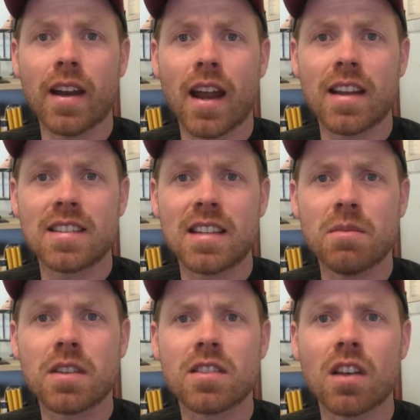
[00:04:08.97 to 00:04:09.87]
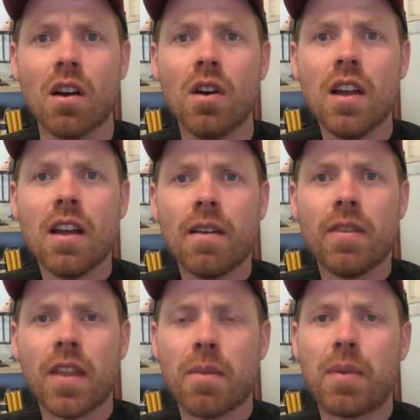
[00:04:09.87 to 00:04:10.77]
And it seems as though
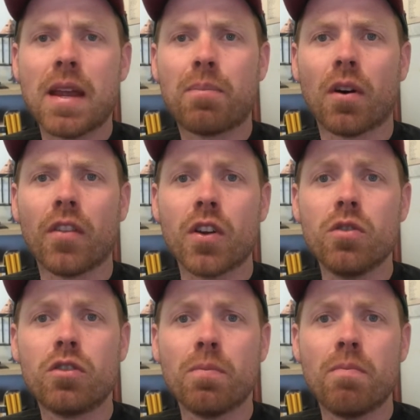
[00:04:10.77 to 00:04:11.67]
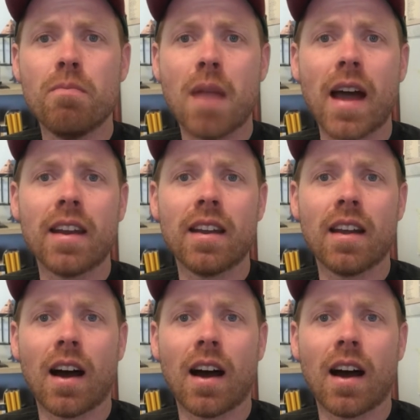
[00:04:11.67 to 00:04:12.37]
that the people, the Hutu men,